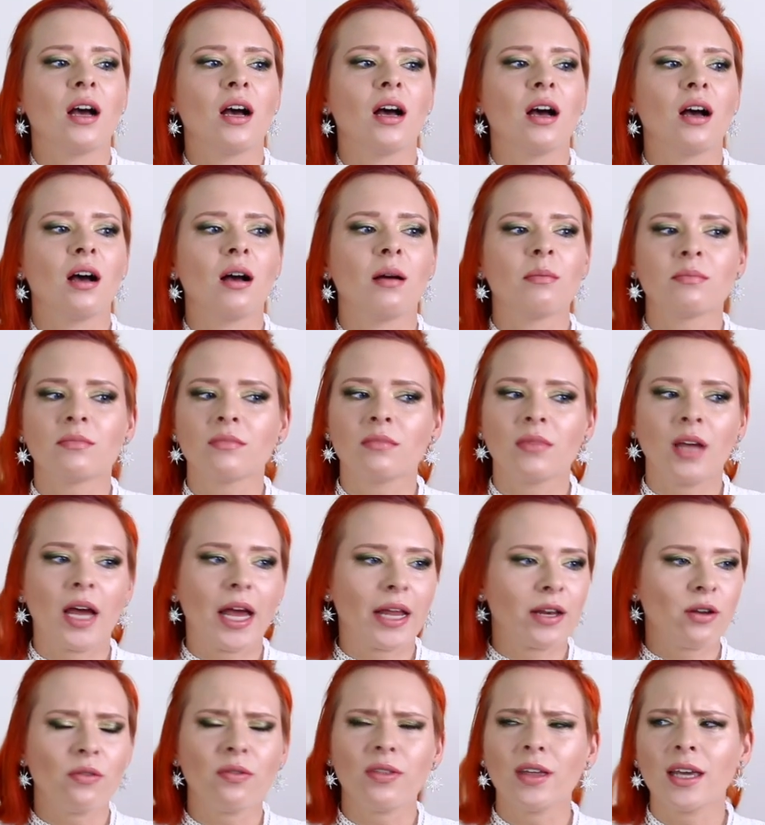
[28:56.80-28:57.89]

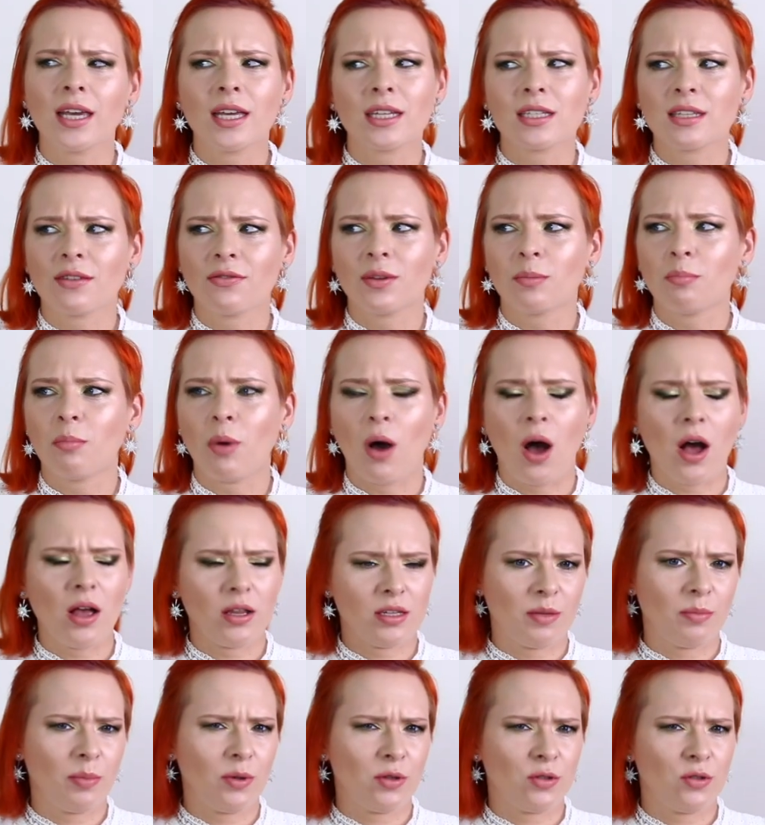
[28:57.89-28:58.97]
I don't think it's even
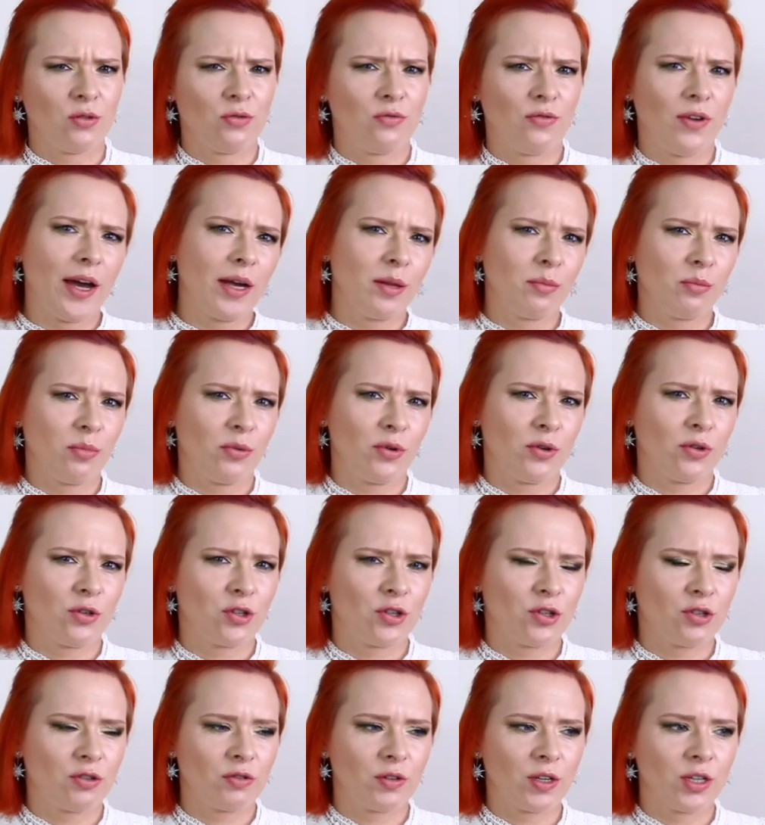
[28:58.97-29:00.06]
possible to find
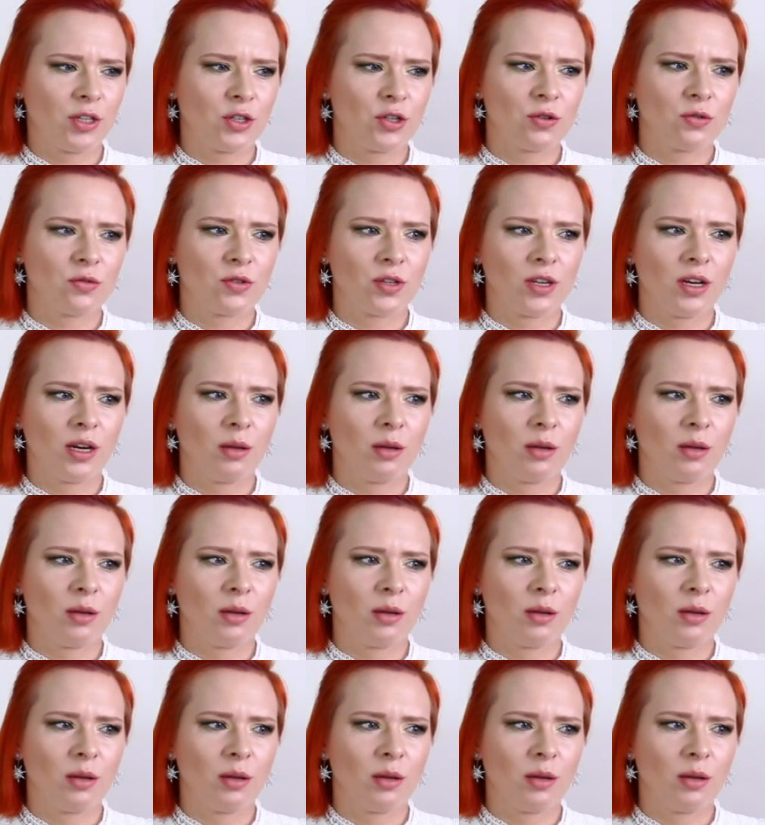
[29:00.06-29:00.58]
birch tree juice